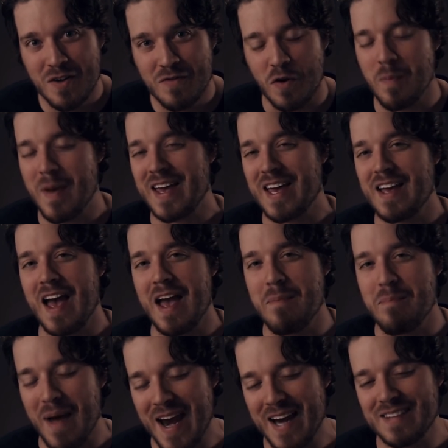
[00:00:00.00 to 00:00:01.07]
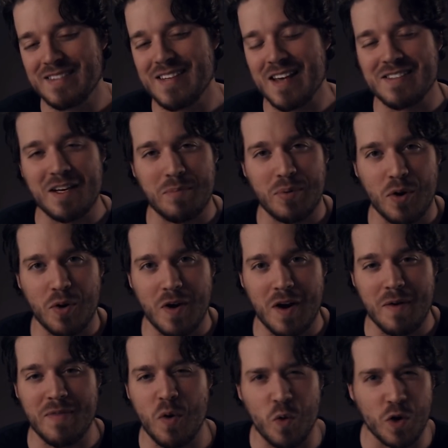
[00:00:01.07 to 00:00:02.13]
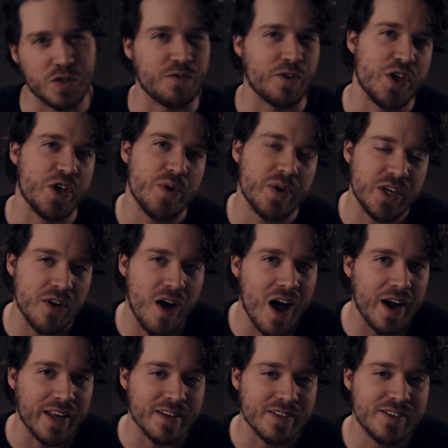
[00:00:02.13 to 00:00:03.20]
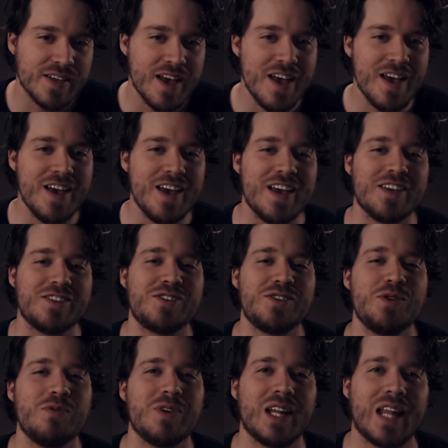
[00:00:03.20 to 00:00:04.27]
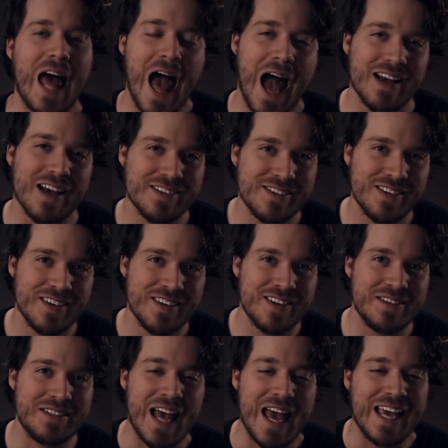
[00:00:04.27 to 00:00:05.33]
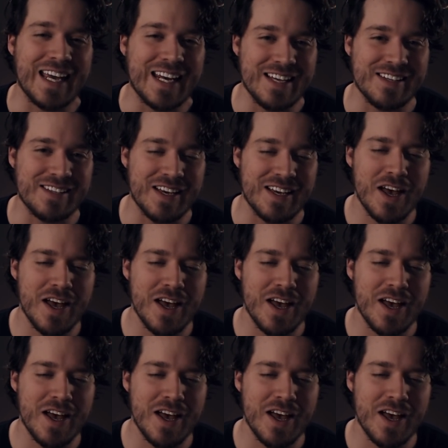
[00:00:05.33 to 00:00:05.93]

for making a beta testing program that works for you and your audience is to relax, take it easy.